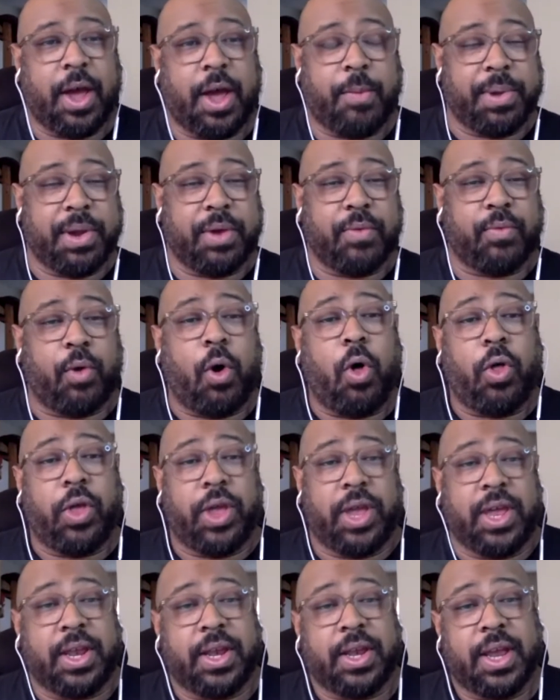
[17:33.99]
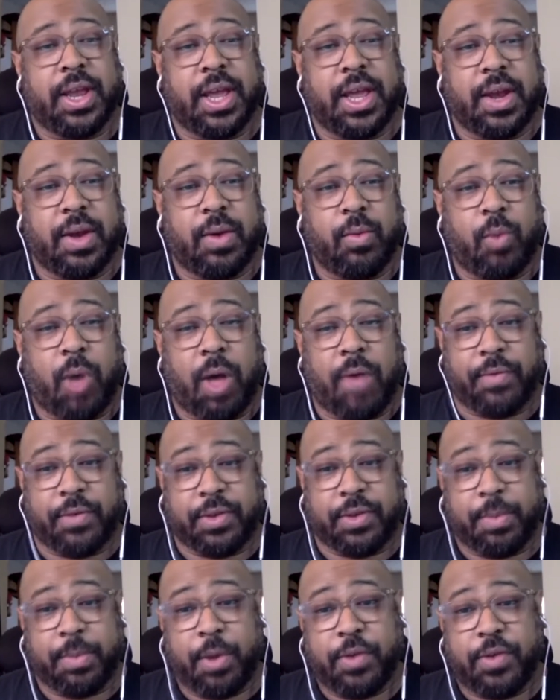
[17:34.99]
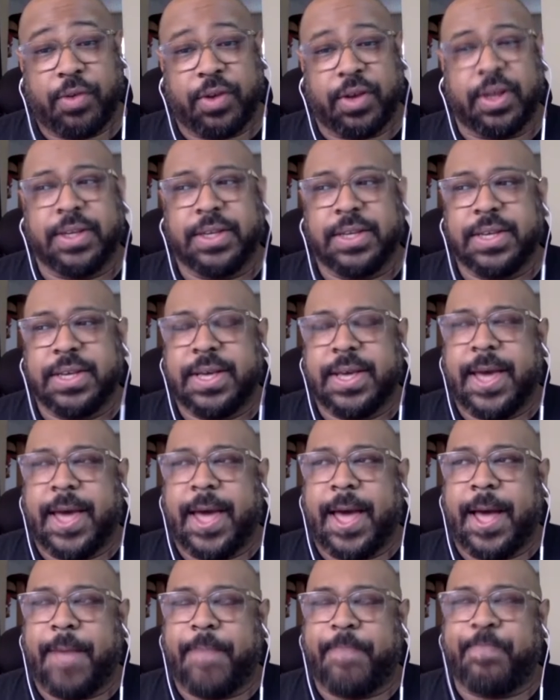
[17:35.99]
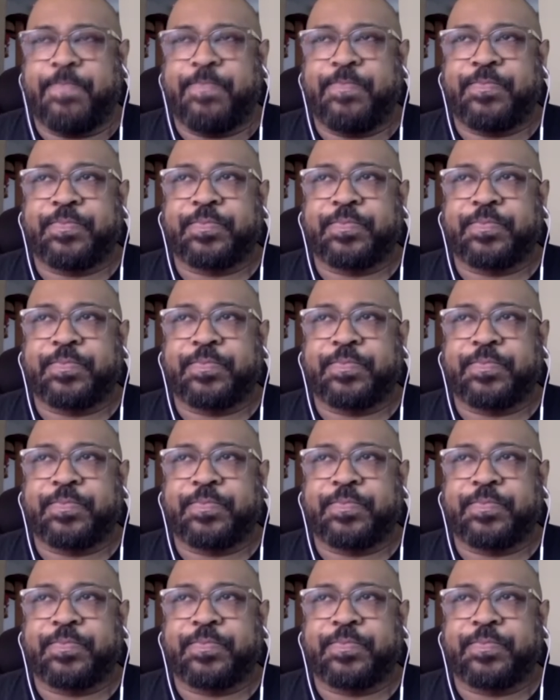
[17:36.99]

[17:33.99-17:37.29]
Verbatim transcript: a big role in in waffles and mochi, um,